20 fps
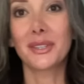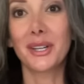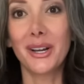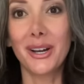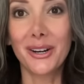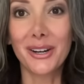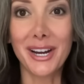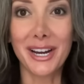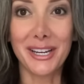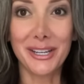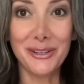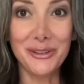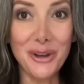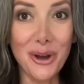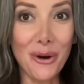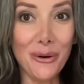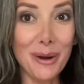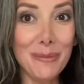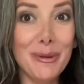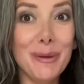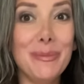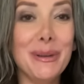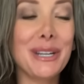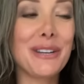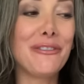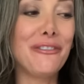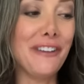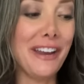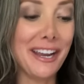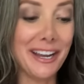All right, you know I'm a big
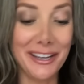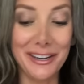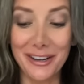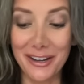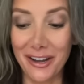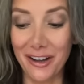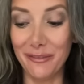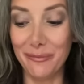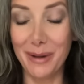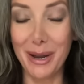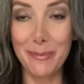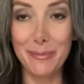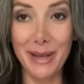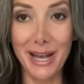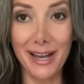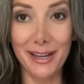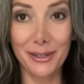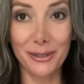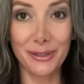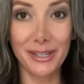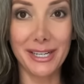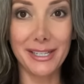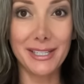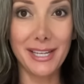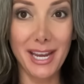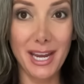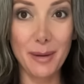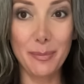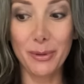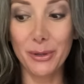fan of my battery
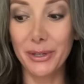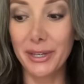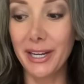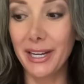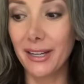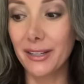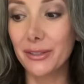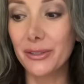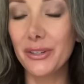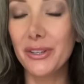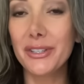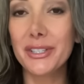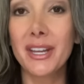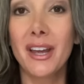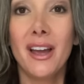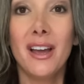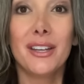taper candles.